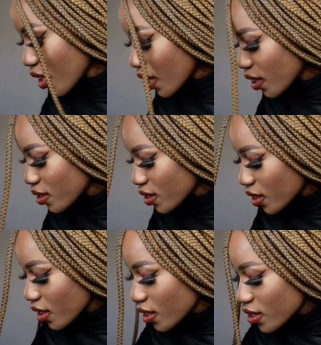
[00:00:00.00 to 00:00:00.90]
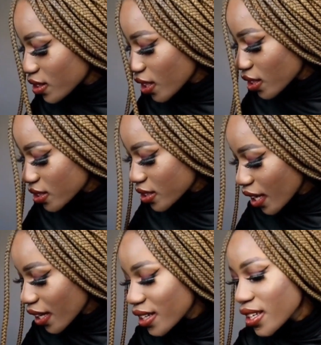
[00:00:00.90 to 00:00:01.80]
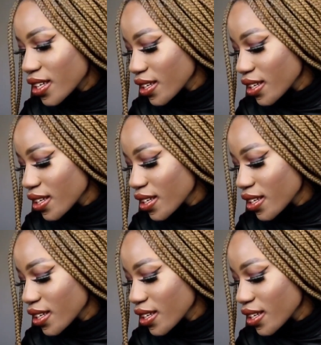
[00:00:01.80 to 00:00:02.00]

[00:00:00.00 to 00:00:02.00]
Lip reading: then there's